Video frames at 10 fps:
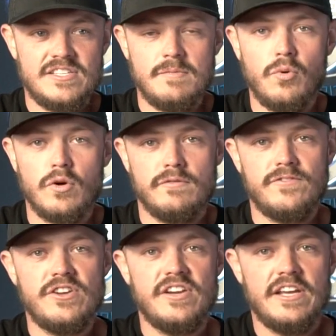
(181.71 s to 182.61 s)
is important for
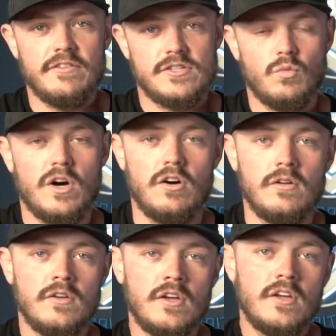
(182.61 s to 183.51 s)
you to hear as
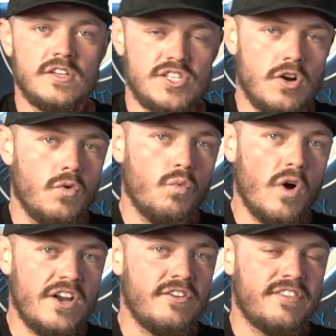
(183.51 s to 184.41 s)
well. So
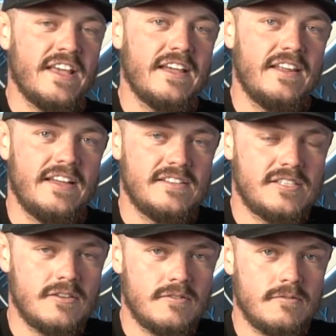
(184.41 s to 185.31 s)
what do you think it is?